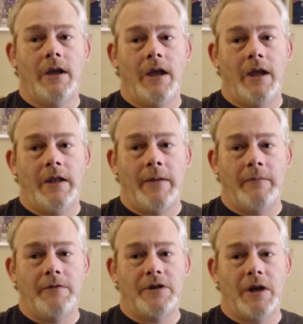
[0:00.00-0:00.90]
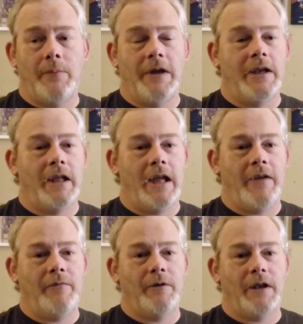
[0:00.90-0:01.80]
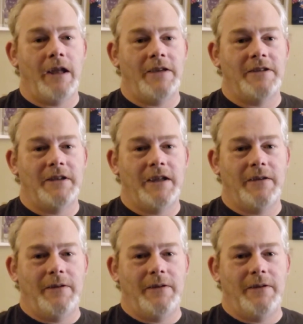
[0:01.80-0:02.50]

And they share a big laugh, realizing that